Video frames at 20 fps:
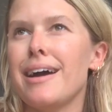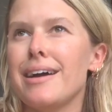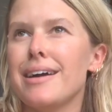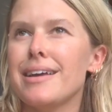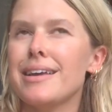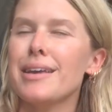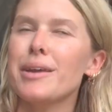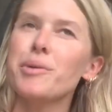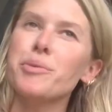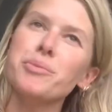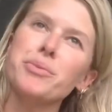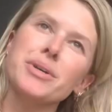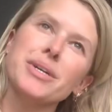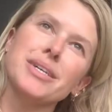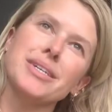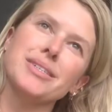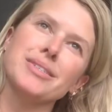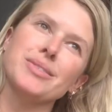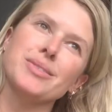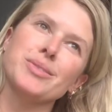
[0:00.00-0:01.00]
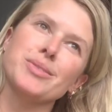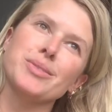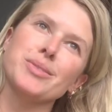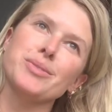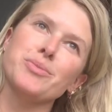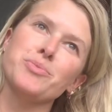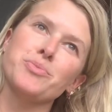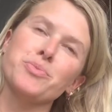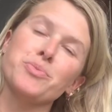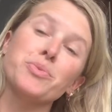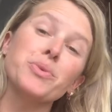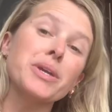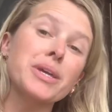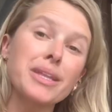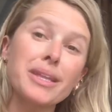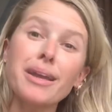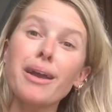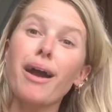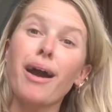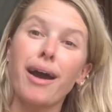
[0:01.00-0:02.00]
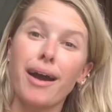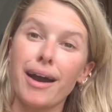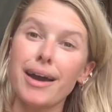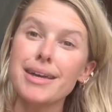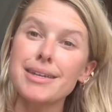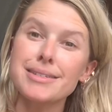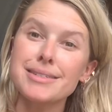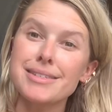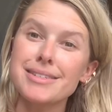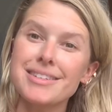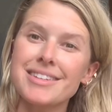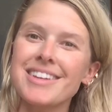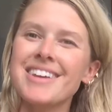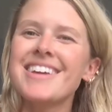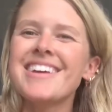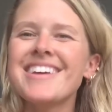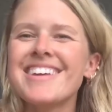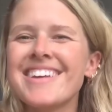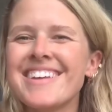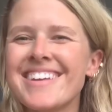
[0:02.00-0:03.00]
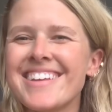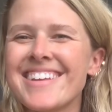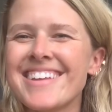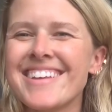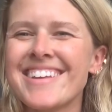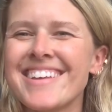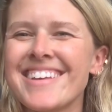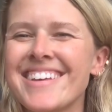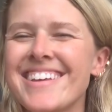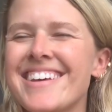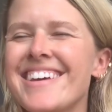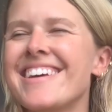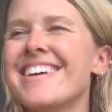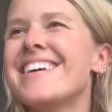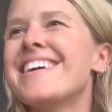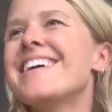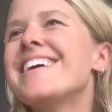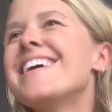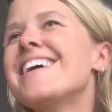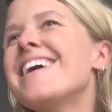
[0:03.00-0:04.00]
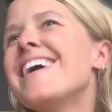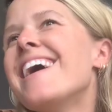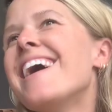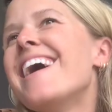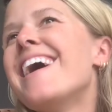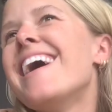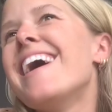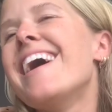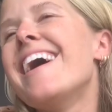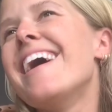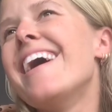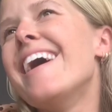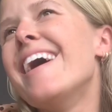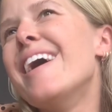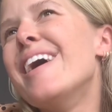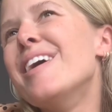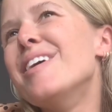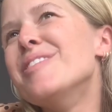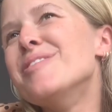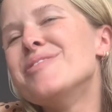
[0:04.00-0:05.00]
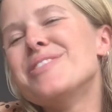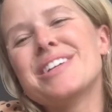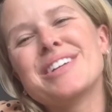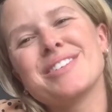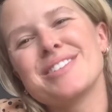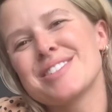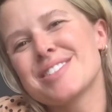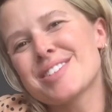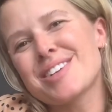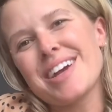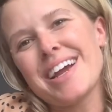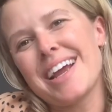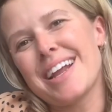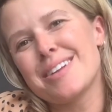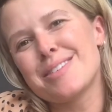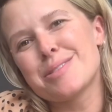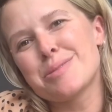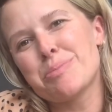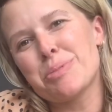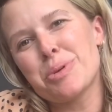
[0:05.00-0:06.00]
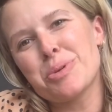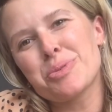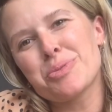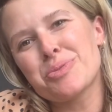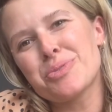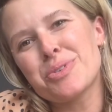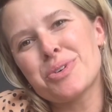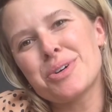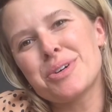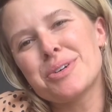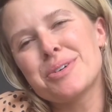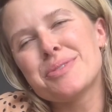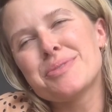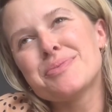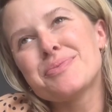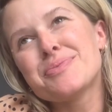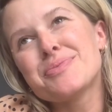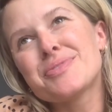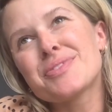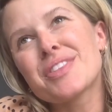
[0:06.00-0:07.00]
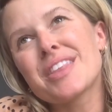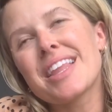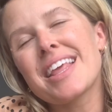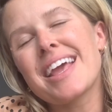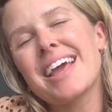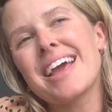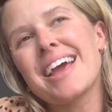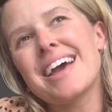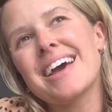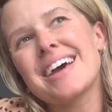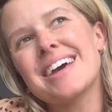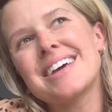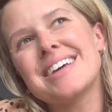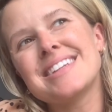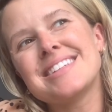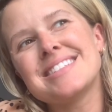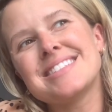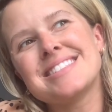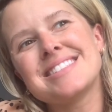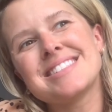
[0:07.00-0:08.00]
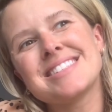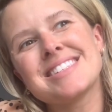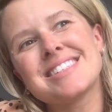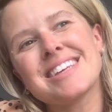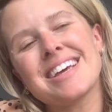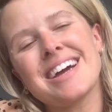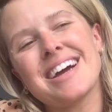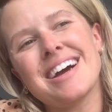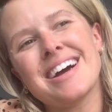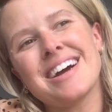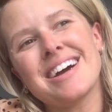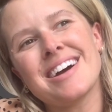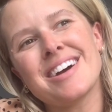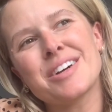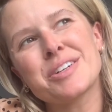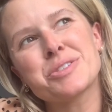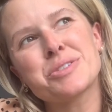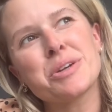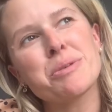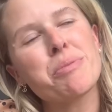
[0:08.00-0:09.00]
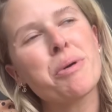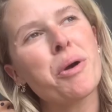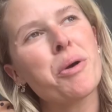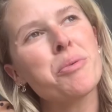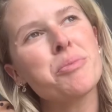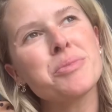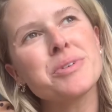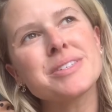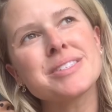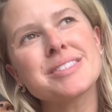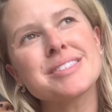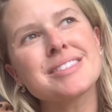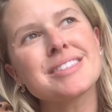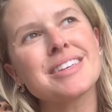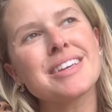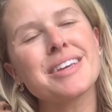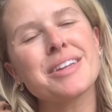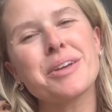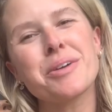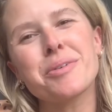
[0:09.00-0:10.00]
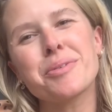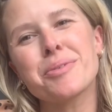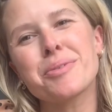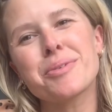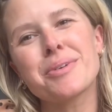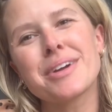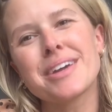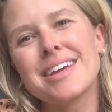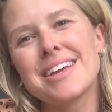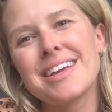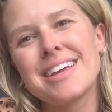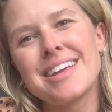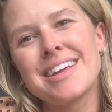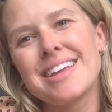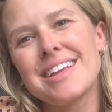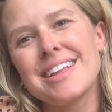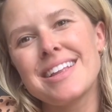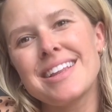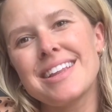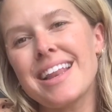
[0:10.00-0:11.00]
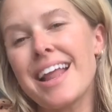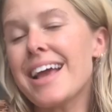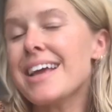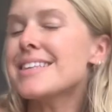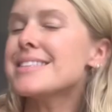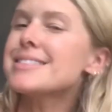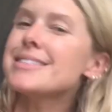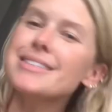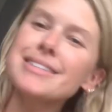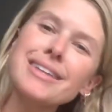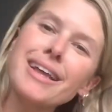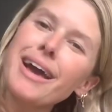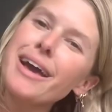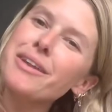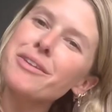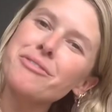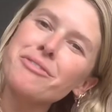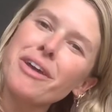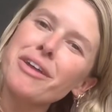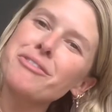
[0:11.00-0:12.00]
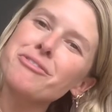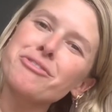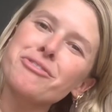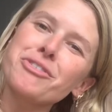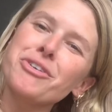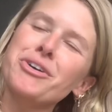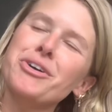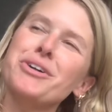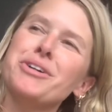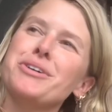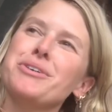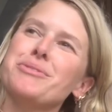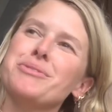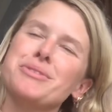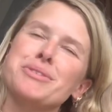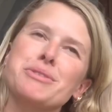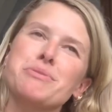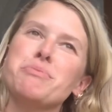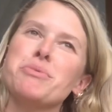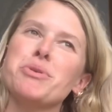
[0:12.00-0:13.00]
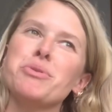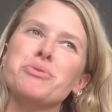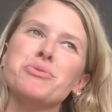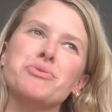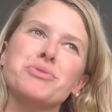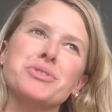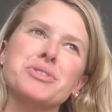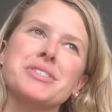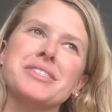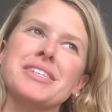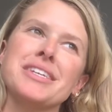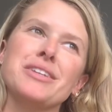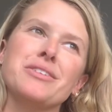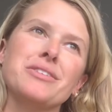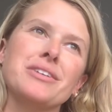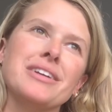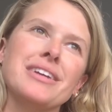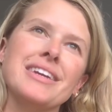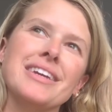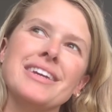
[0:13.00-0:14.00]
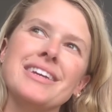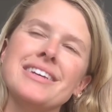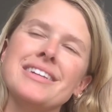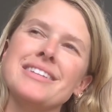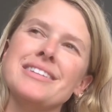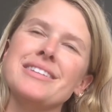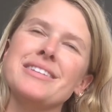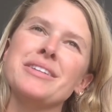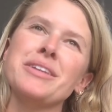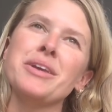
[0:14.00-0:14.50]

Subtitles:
it was really hot, but it was great. It was beautiful. And our trip home was, nice and uneventful. It was beautiful scenery, and